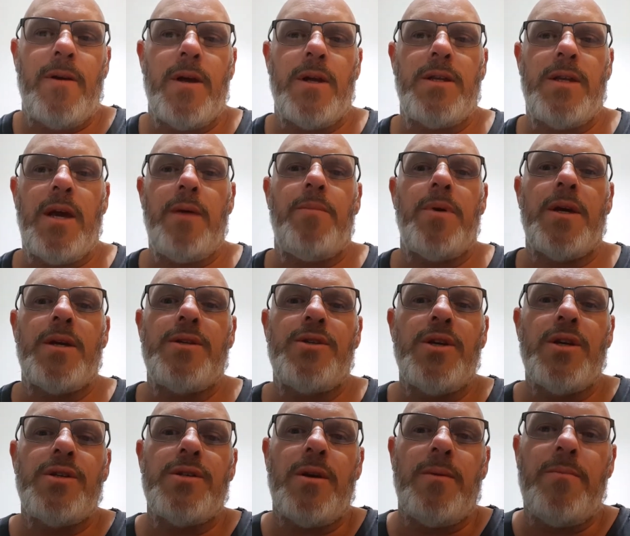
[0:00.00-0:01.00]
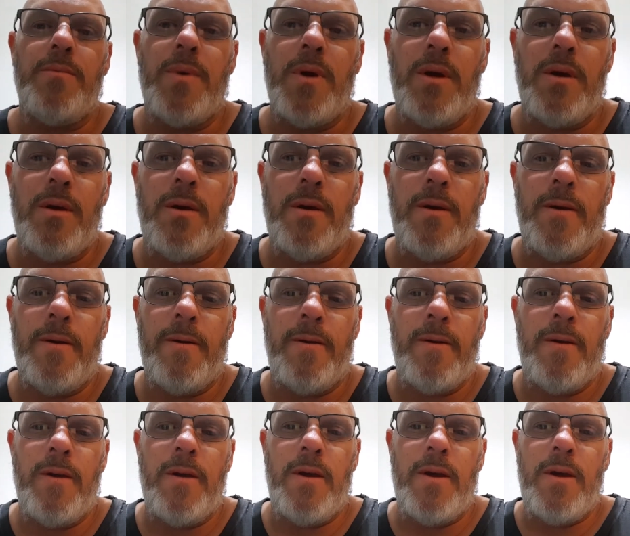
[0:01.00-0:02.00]
damping system
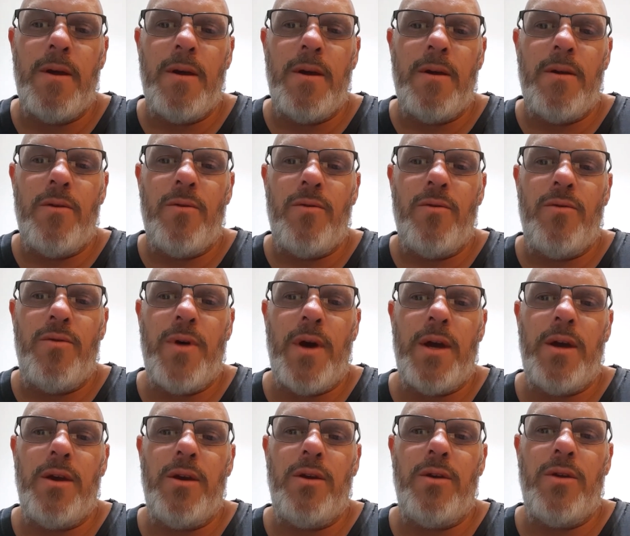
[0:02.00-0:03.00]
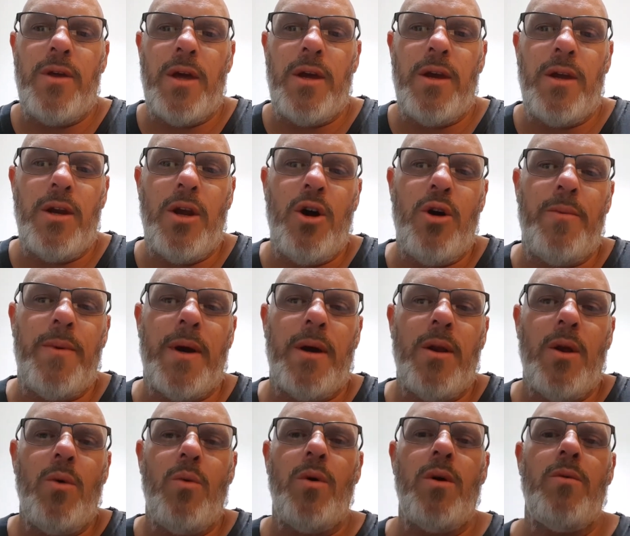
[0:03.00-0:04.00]
that you know about.
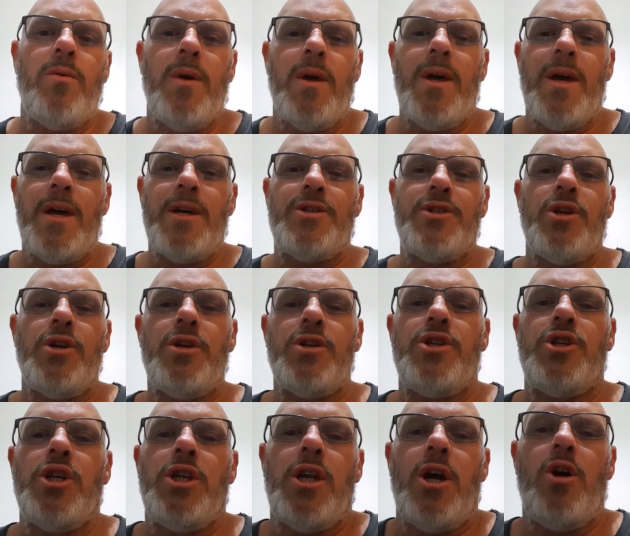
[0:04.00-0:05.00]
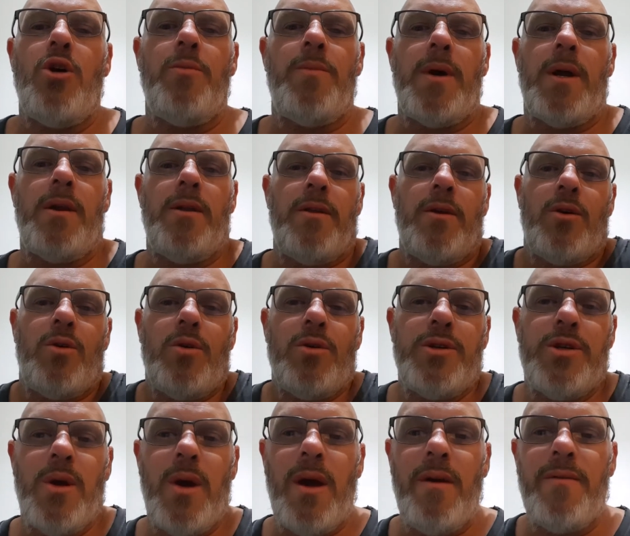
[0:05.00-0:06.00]
Well, as soon as you know about it, of course
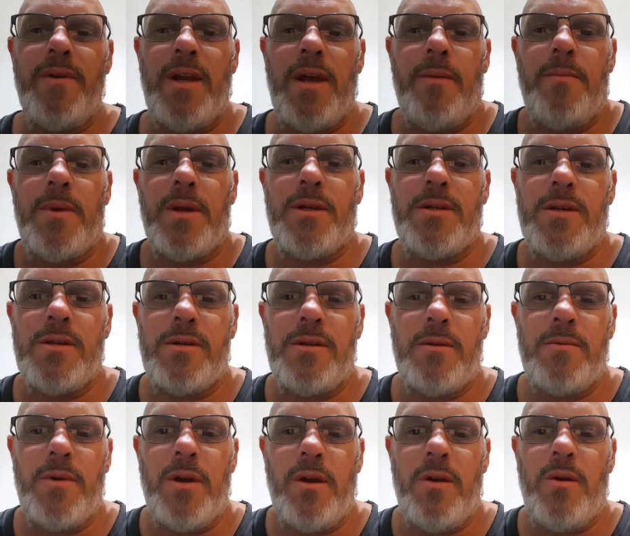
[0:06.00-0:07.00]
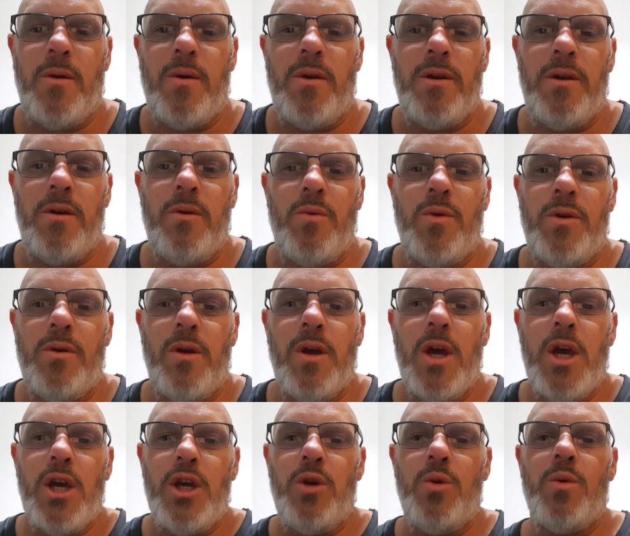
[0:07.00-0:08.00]
you have a damping system, don't you? And you
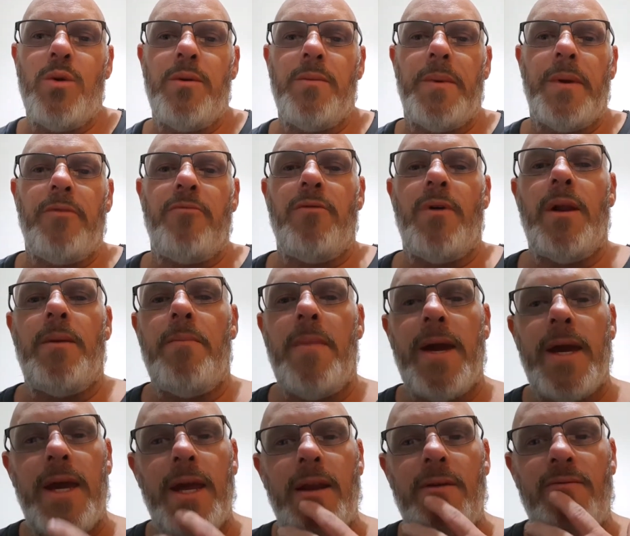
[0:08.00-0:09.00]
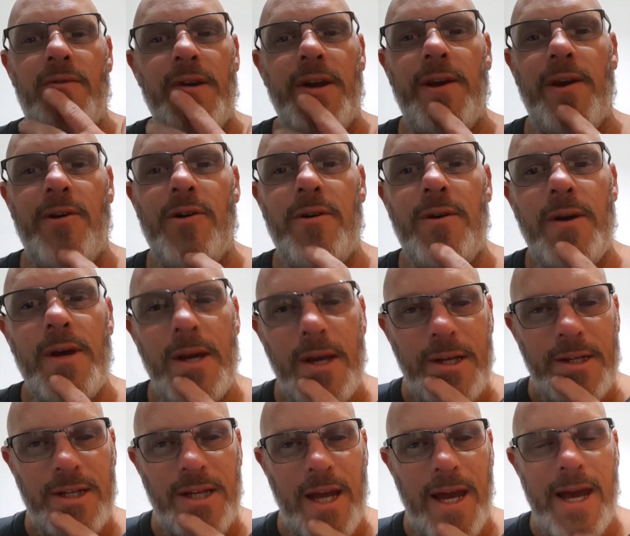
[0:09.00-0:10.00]
wouldn't be really making a video
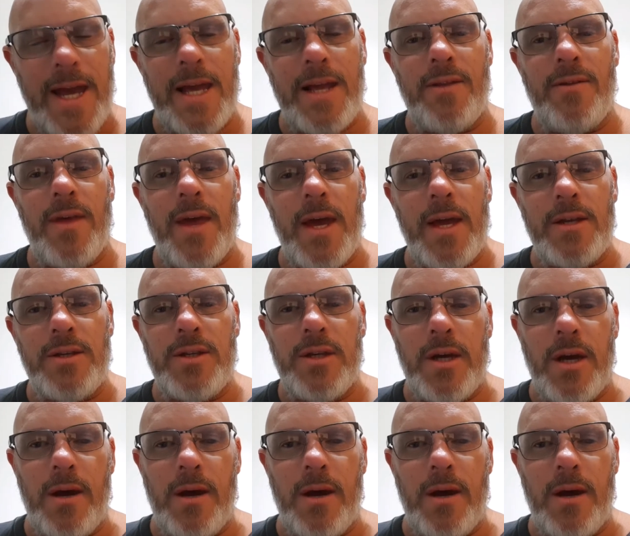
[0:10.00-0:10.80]
saying that